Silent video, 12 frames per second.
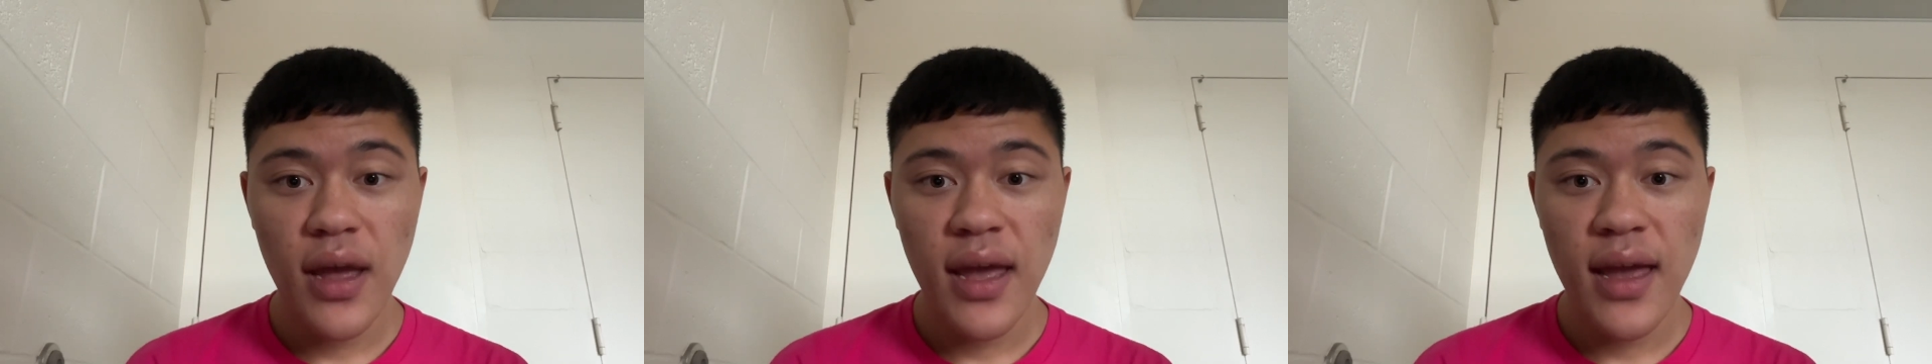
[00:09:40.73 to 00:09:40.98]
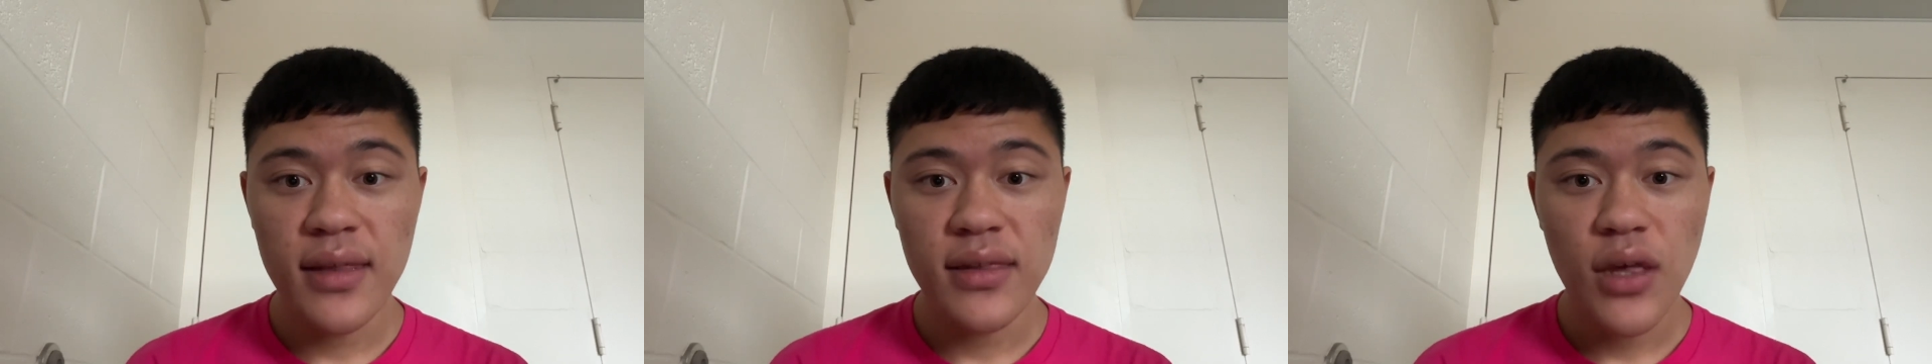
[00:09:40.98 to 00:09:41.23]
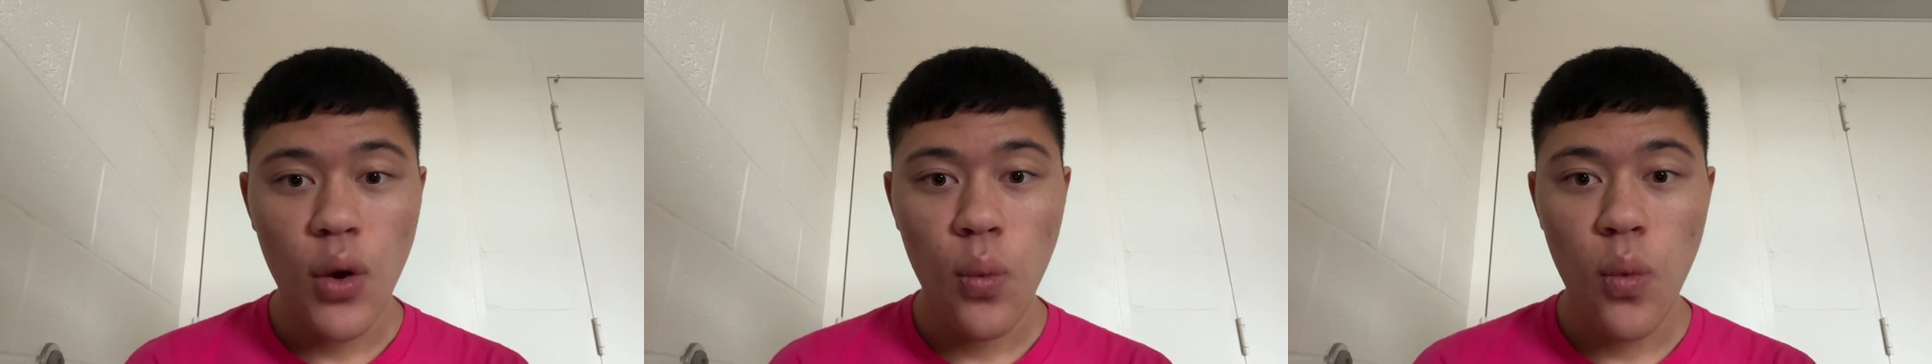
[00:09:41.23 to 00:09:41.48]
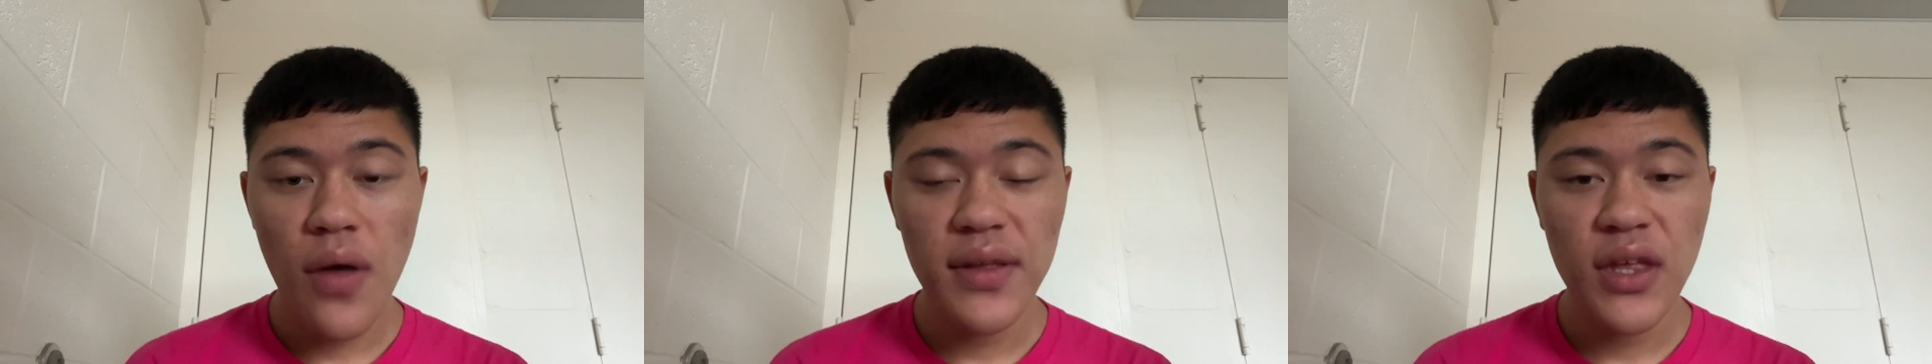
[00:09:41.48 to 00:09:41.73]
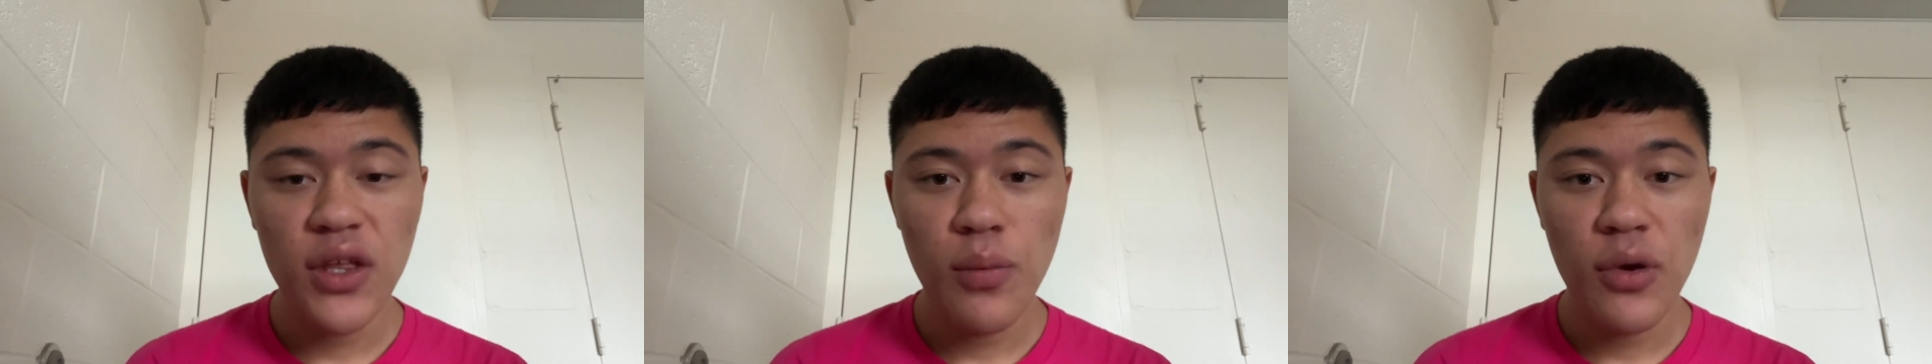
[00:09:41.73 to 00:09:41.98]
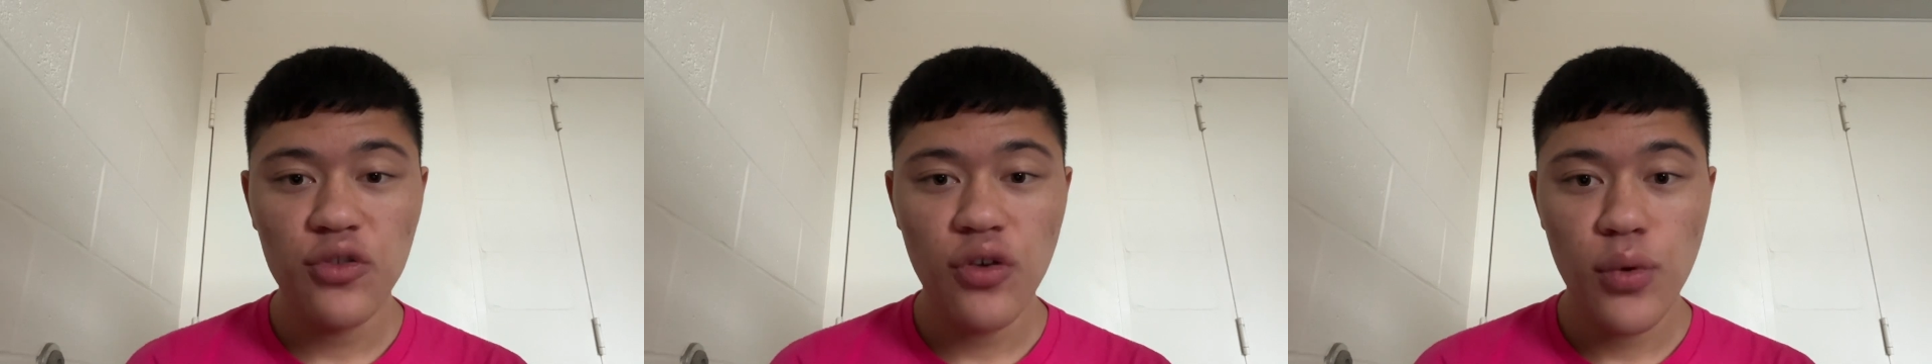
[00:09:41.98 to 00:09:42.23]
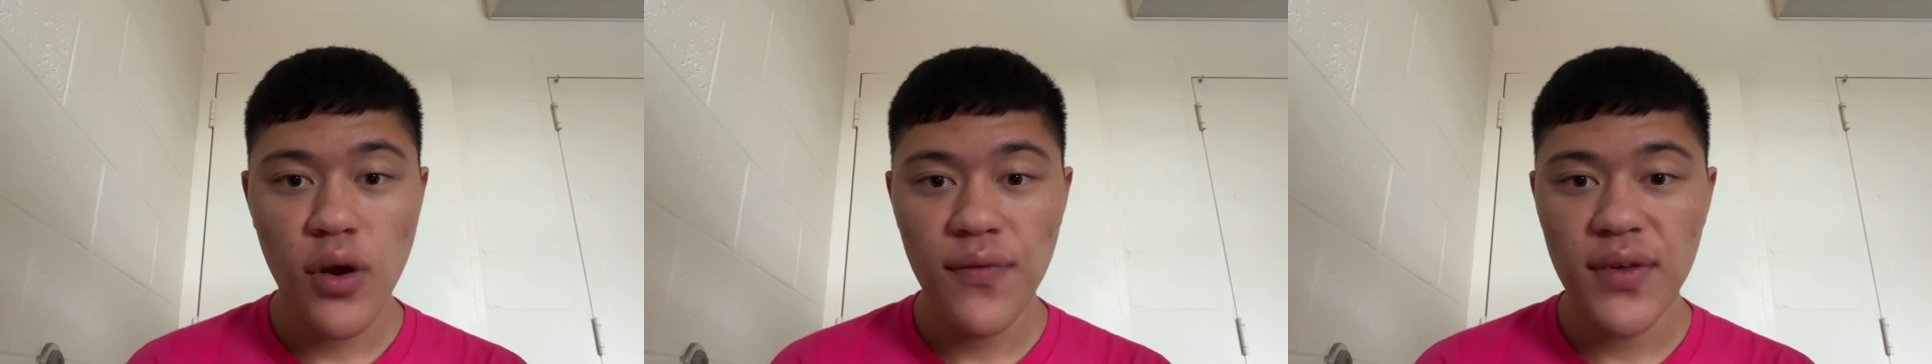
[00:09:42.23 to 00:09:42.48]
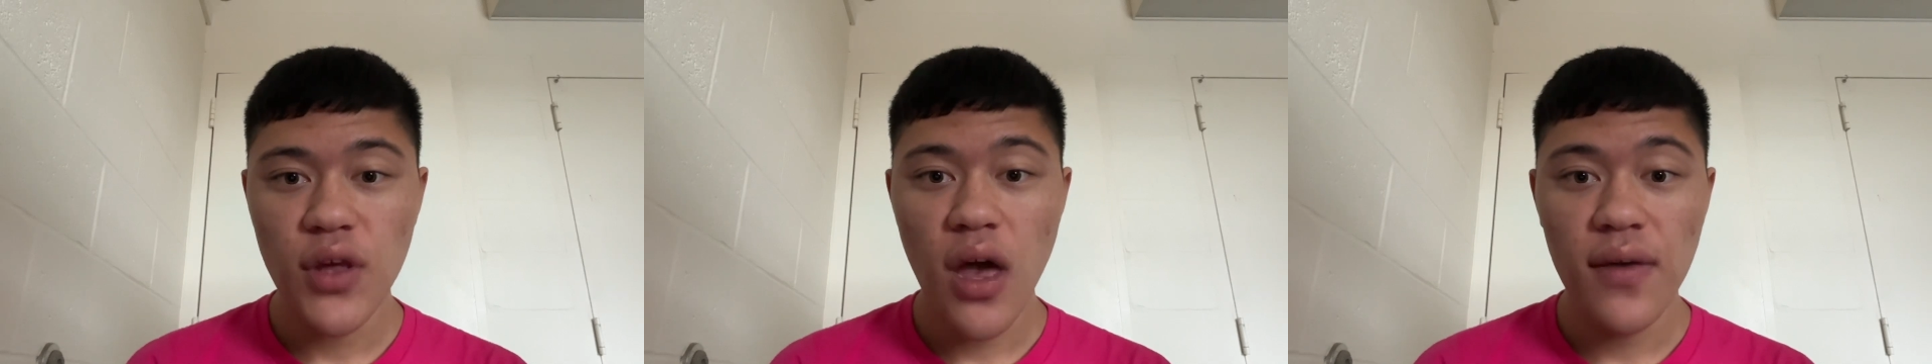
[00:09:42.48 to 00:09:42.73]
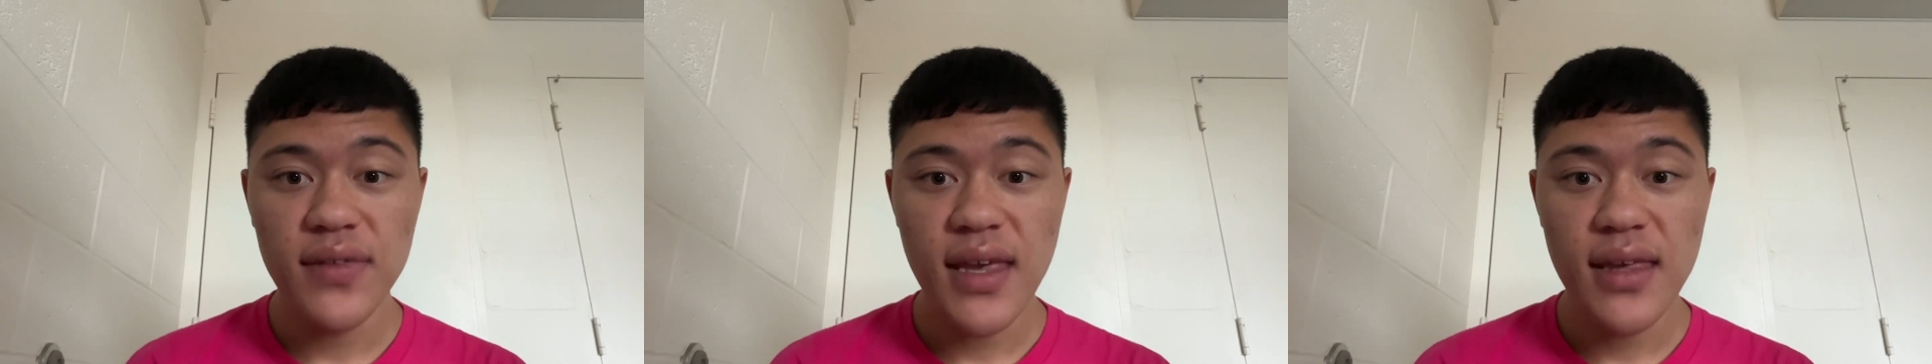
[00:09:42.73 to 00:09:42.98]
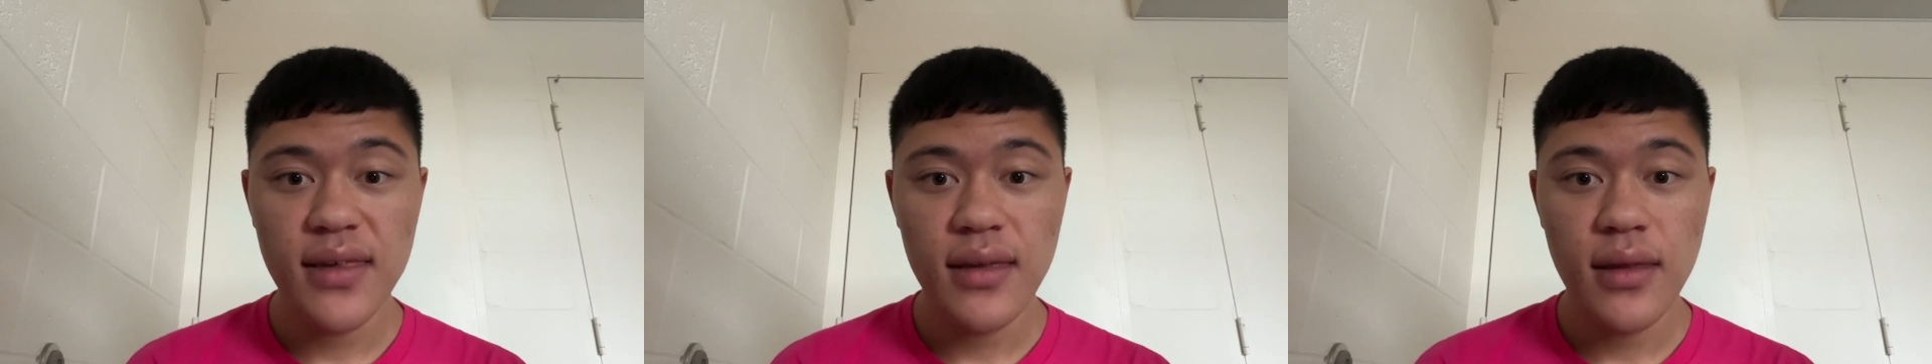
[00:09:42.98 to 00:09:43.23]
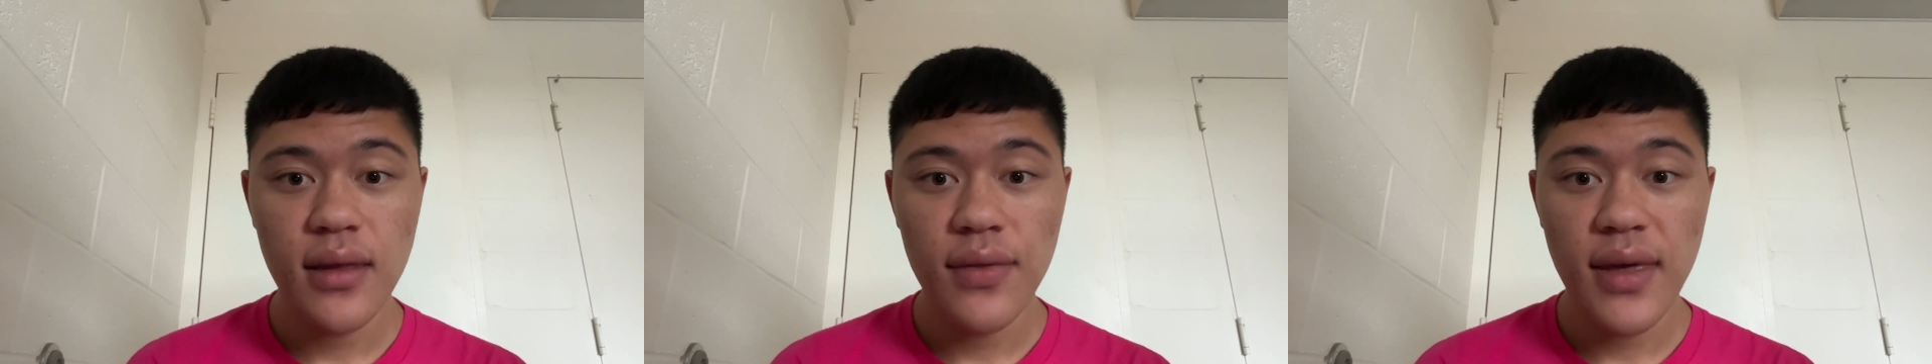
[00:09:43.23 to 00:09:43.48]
and while they didn't do much to improve this offseason,